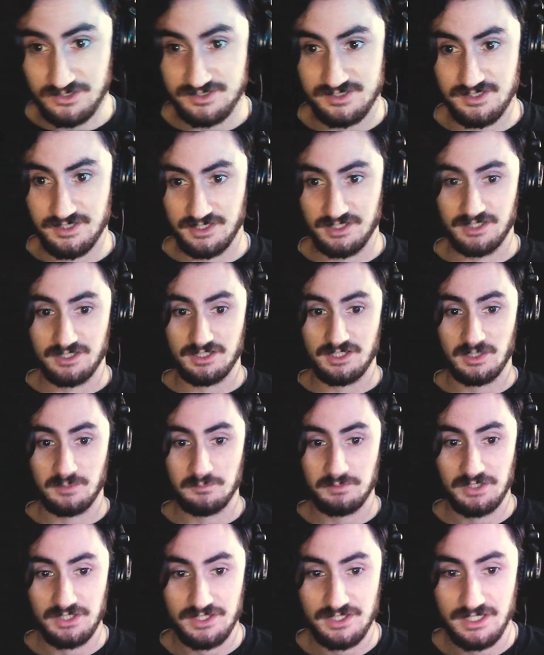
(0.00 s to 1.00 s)
is the
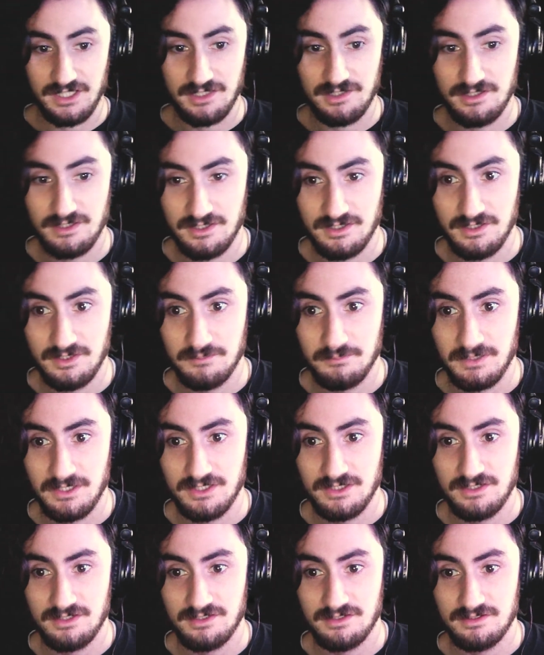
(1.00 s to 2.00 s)
company that
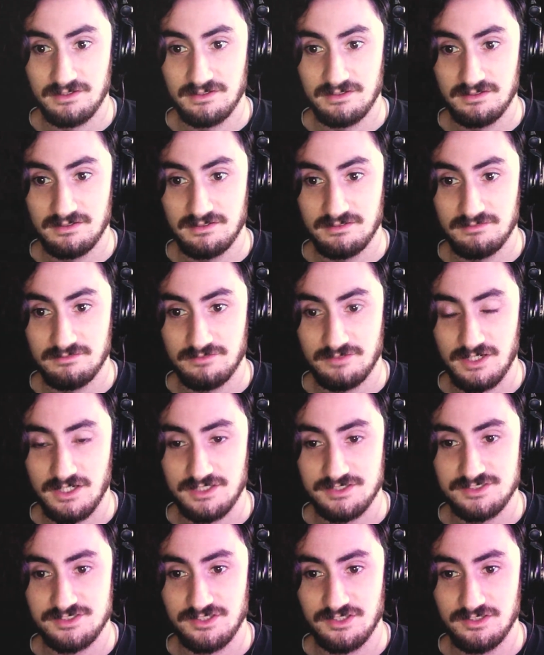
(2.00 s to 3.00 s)
Mark
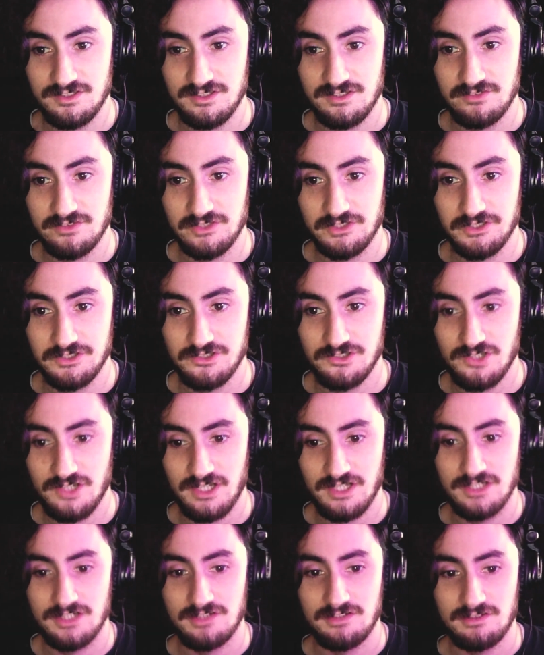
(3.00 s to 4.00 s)
Frost and David Lynch
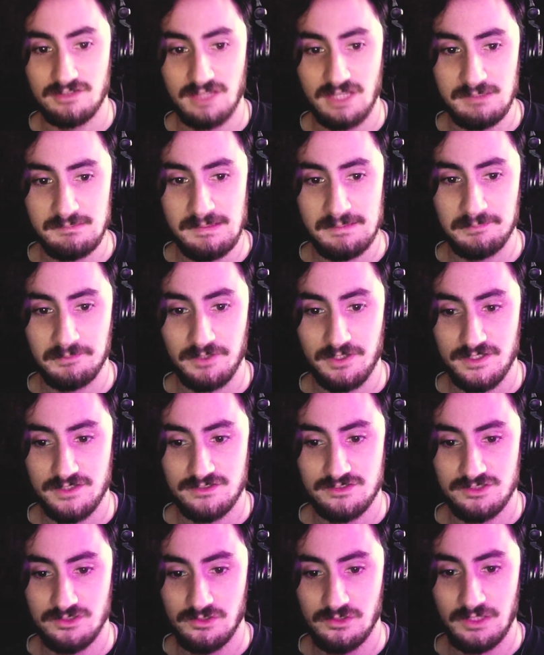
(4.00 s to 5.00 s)
kind of came up with
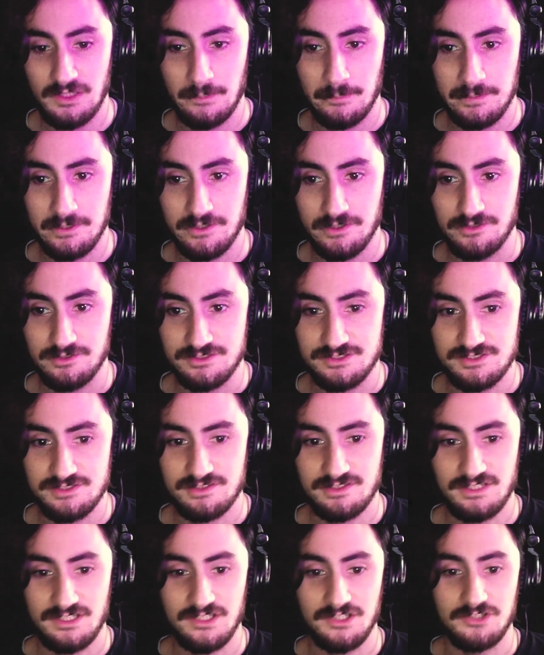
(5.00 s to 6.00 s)
to produce
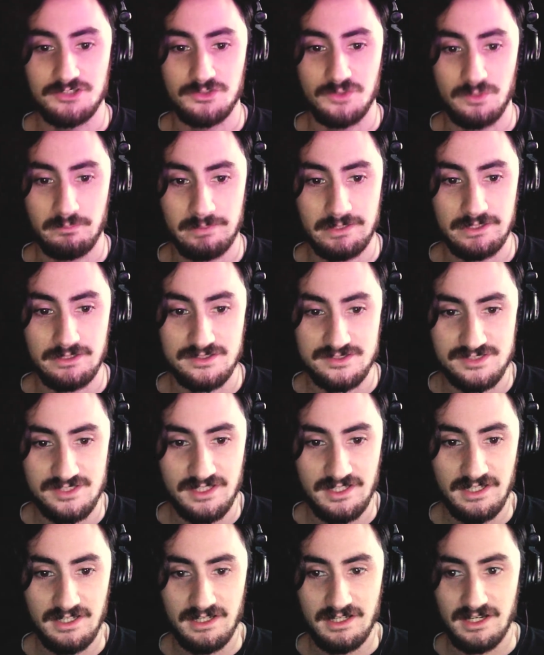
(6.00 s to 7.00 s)
the new Twin Peaks,
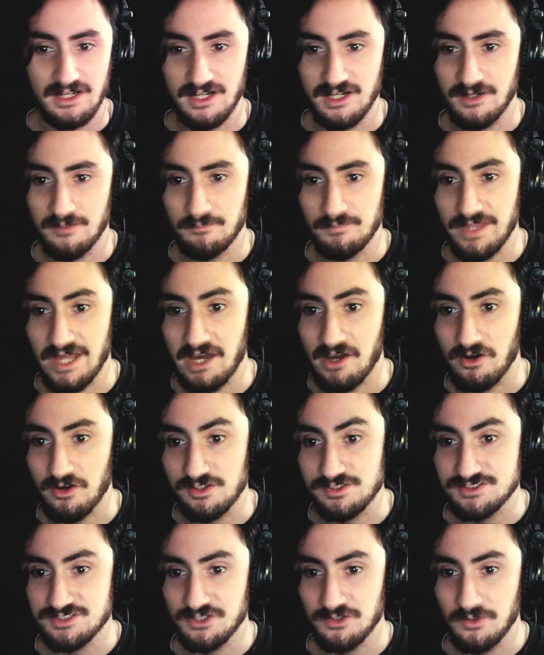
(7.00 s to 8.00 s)
that
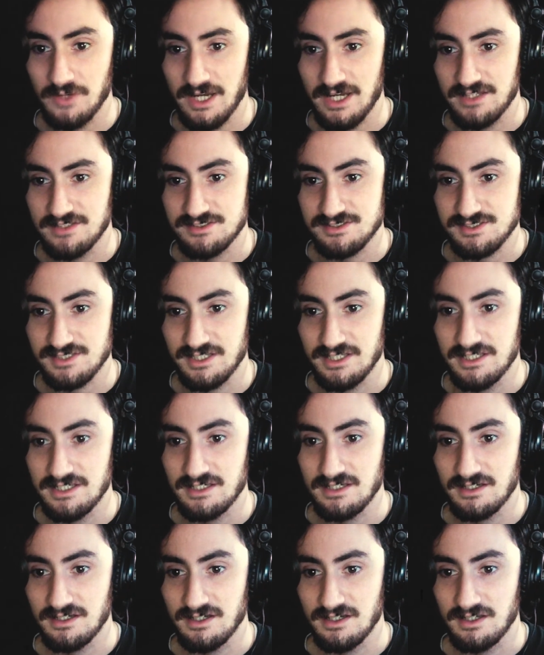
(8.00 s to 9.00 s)
also has like
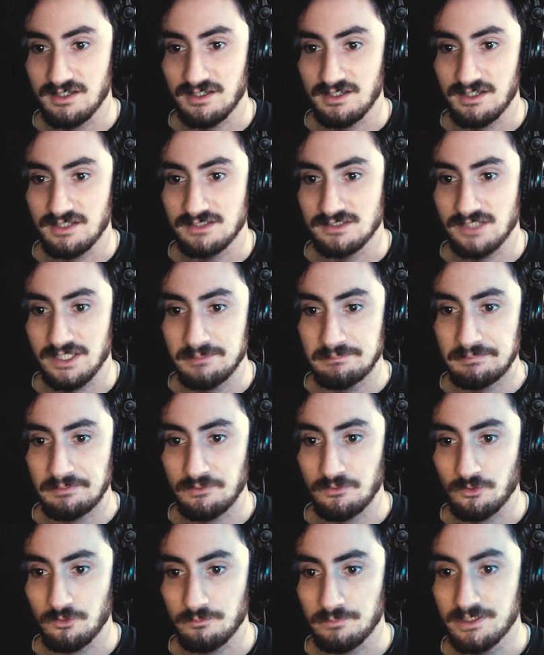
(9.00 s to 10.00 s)
a light
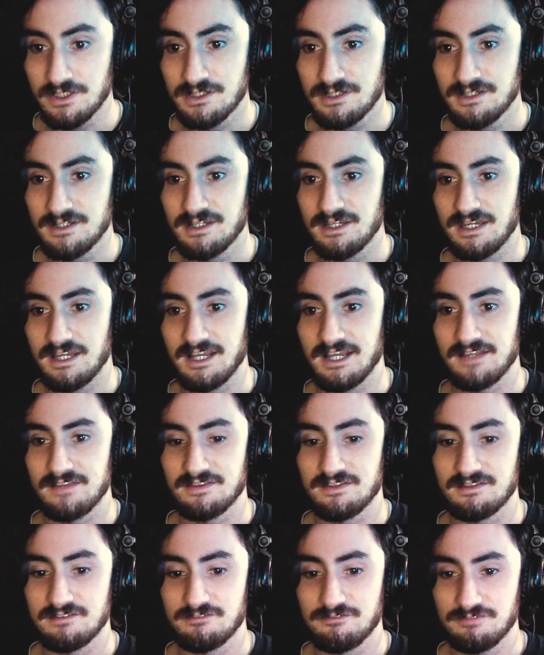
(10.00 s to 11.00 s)
bulb
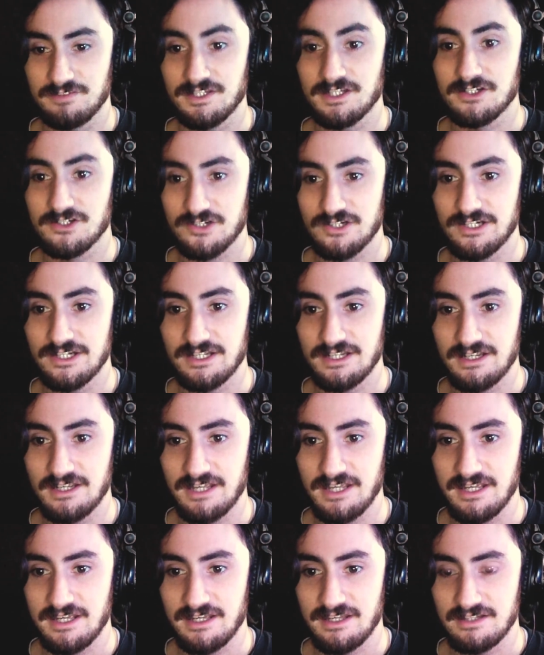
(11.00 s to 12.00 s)
and flickering
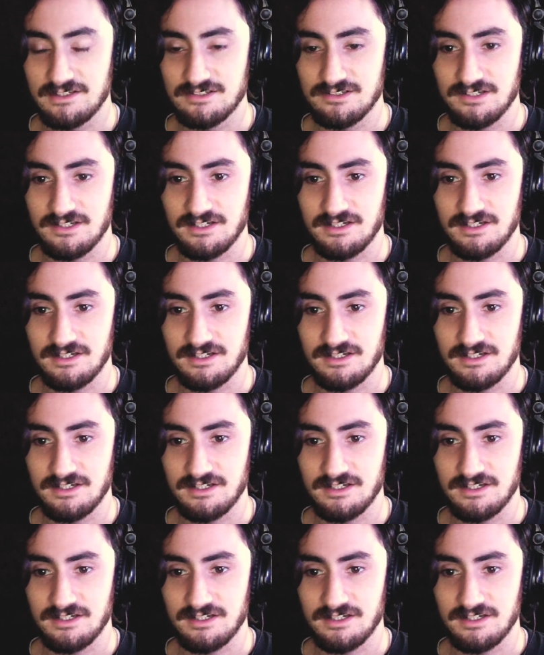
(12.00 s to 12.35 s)
and